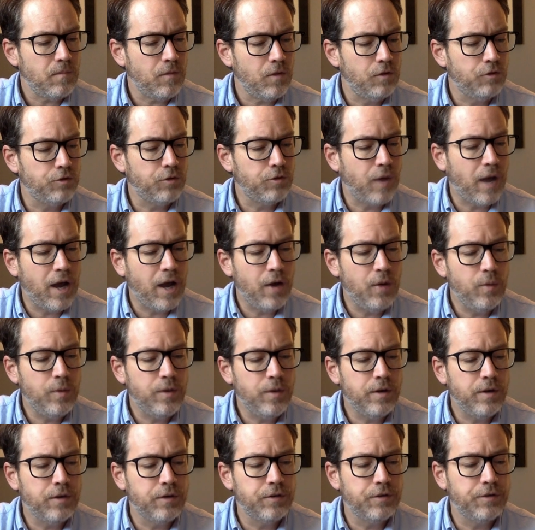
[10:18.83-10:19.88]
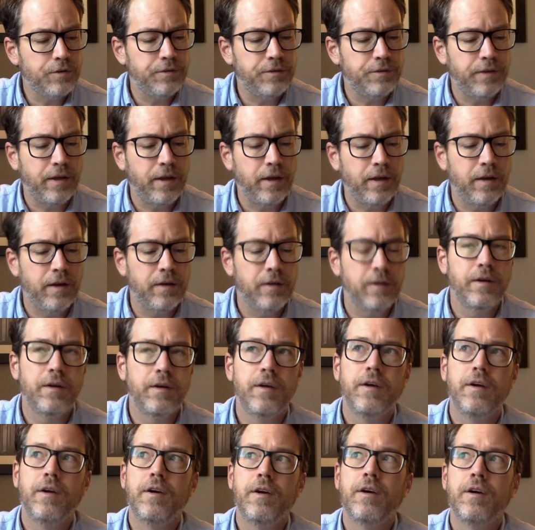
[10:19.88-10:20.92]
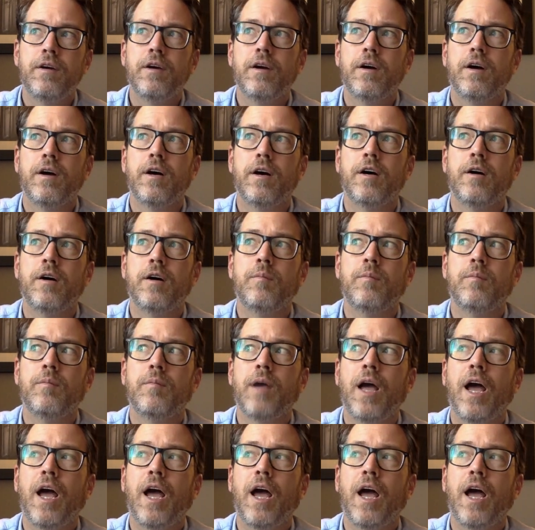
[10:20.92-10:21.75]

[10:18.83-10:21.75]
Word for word: So, how we understand, um,